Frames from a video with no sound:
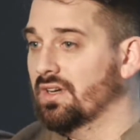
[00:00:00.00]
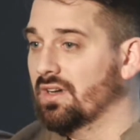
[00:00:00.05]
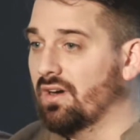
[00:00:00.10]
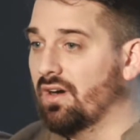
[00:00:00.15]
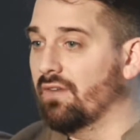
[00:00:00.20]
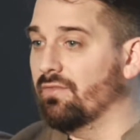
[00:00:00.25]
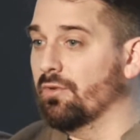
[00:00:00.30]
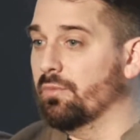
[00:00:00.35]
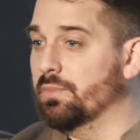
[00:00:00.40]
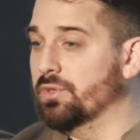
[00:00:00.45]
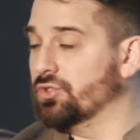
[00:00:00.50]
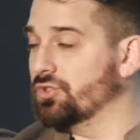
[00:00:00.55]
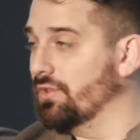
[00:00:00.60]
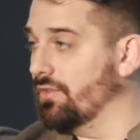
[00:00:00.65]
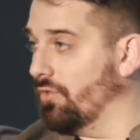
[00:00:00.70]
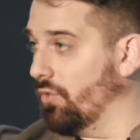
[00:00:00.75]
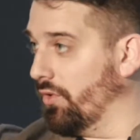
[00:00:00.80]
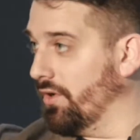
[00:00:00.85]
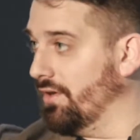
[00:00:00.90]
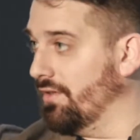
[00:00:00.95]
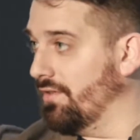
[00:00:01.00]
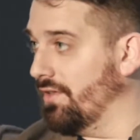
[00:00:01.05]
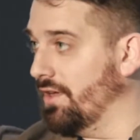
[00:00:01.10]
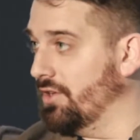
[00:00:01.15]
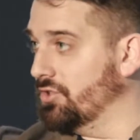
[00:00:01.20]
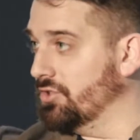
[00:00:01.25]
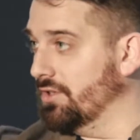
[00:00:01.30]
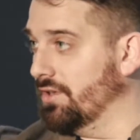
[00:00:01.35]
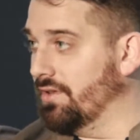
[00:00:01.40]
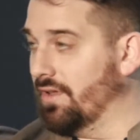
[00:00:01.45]
of a missions
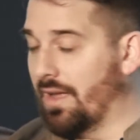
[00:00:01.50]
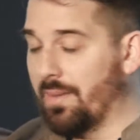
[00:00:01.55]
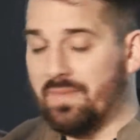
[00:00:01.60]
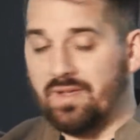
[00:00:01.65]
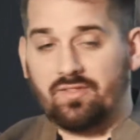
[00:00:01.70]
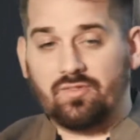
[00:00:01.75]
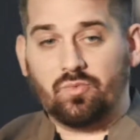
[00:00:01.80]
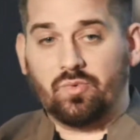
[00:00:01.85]
organization. That means we